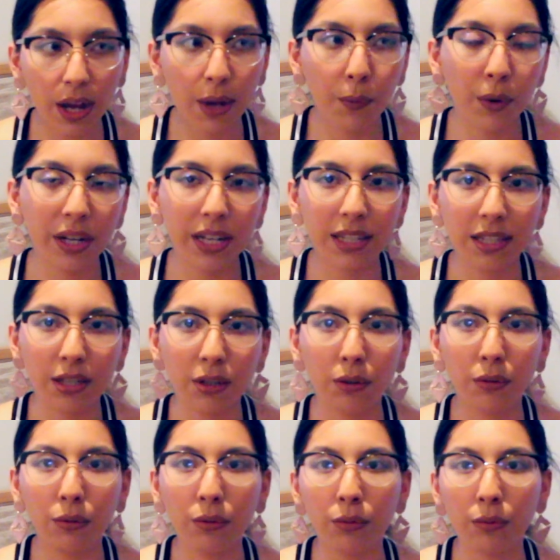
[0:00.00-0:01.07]
I want it
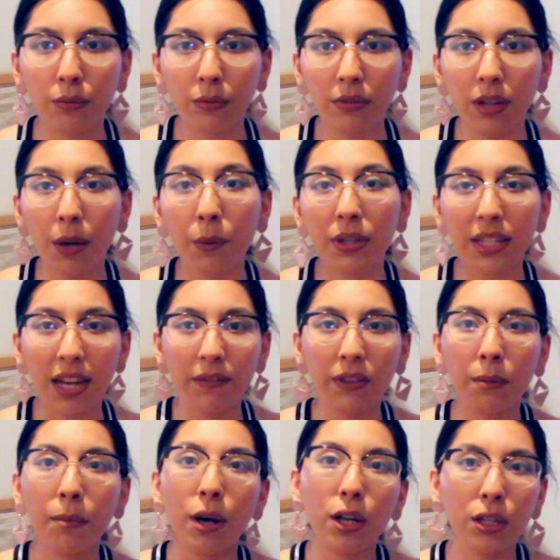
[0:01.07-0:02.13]
to I want to have the
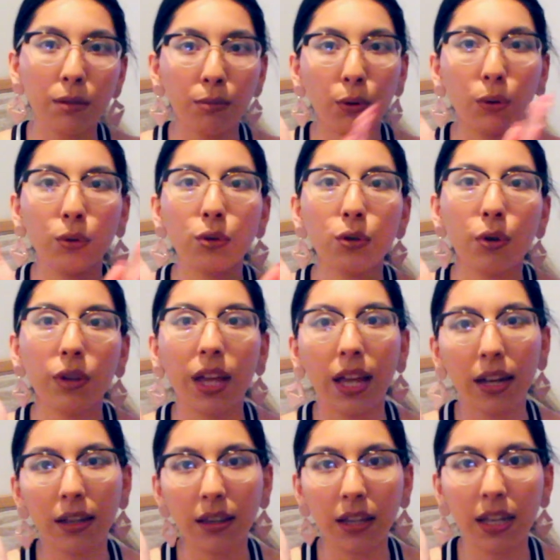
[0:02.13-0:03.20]
moss pole so
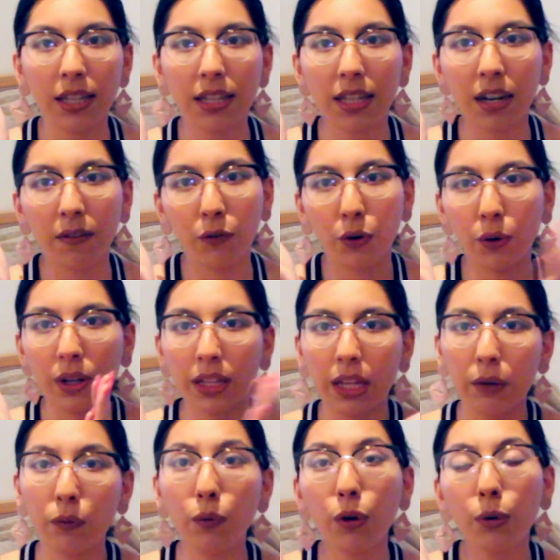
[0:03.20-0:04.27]
that instead of growing
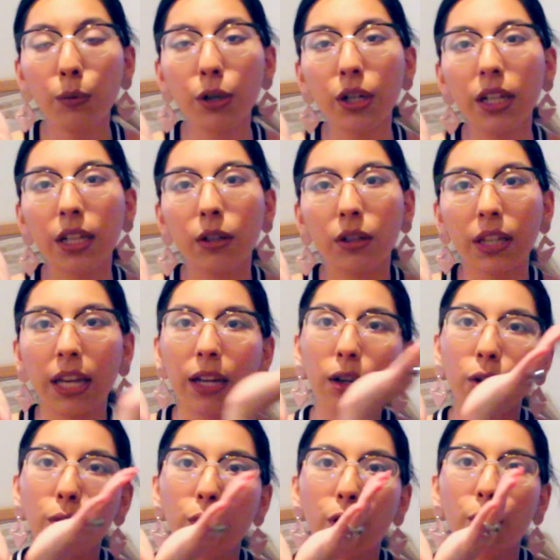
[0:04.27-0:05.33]
like forward, it'll like
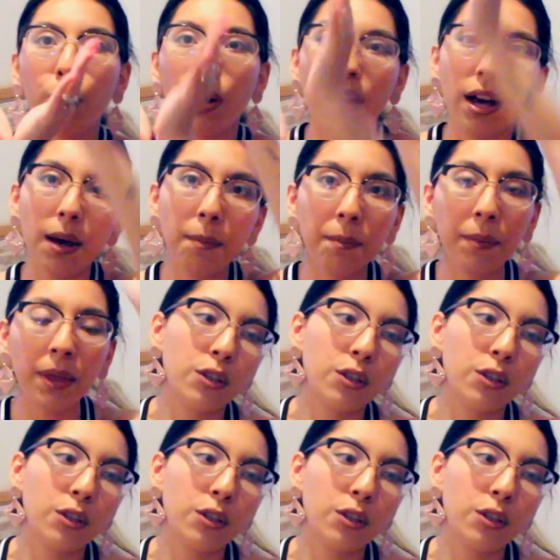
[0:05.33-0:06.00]
grow up.